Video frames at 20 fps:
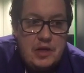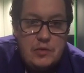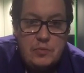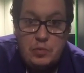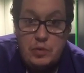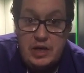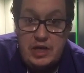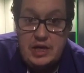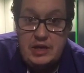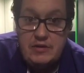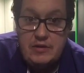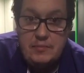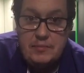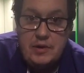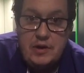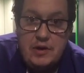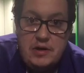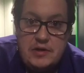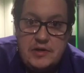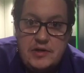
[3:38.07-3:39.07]
We're here at
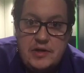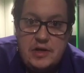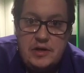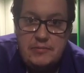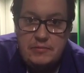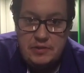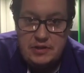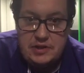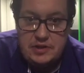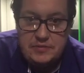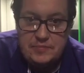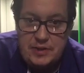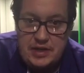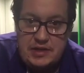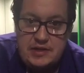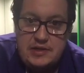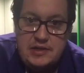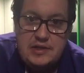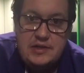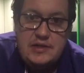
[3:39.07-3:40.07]
Parkside, which is
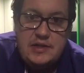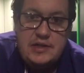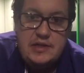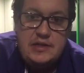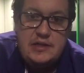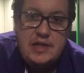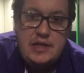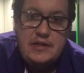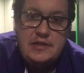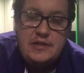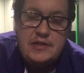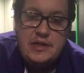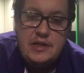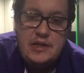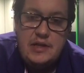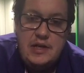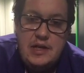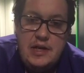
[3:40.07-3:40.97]
based in the city centre,